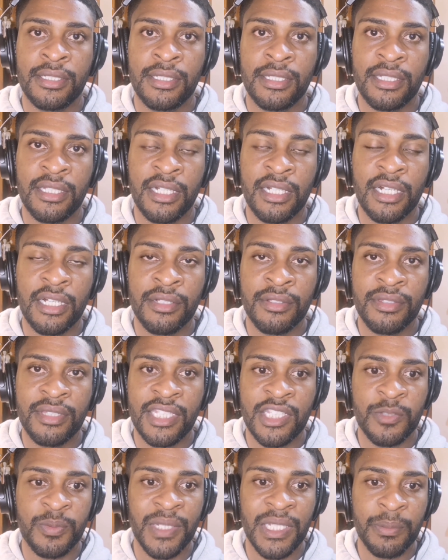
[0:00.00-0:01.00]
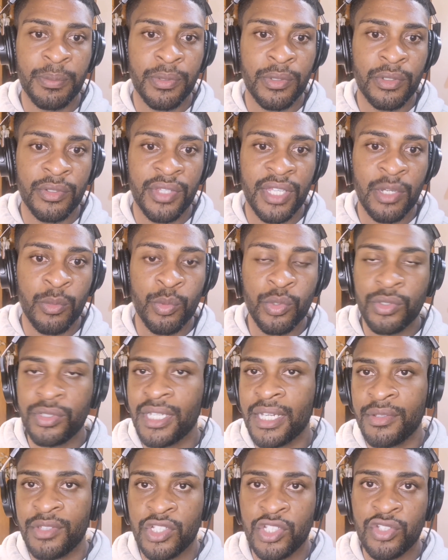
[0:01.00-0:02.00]
you know, these people, they'll walk
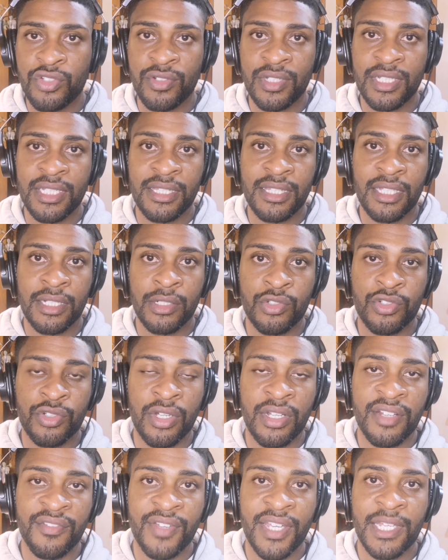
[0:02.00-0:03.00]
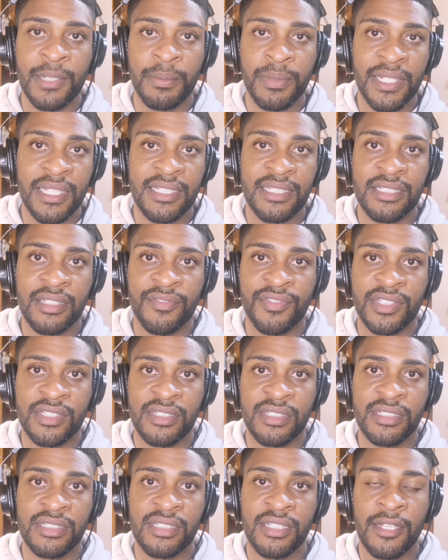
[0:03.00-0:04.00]
down the street, try and evade police
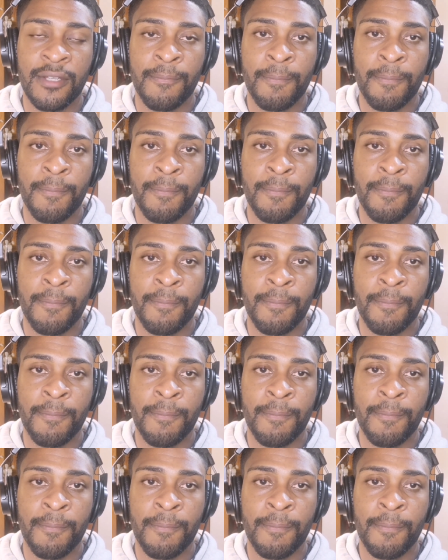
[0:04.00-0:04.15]
officers.